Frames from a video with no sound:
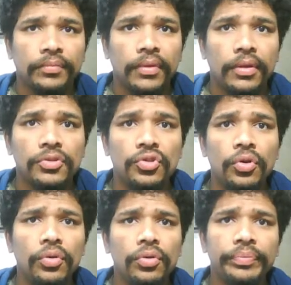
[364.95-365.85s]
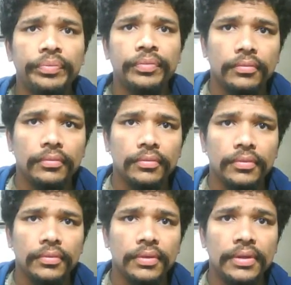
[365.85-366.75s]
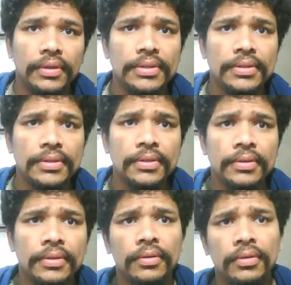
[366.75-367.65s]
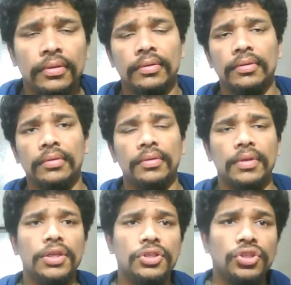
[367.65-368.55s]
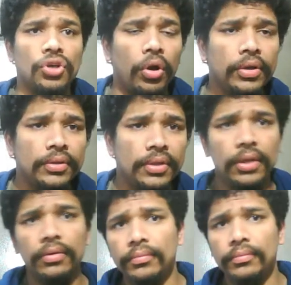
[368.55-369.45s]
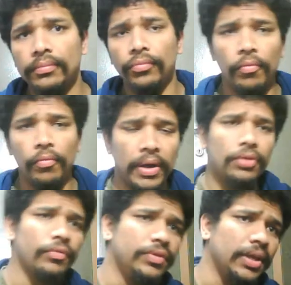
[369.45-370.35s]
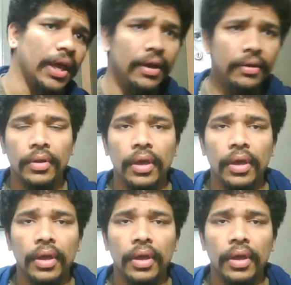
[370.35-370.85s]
So this ensured the movement of the head.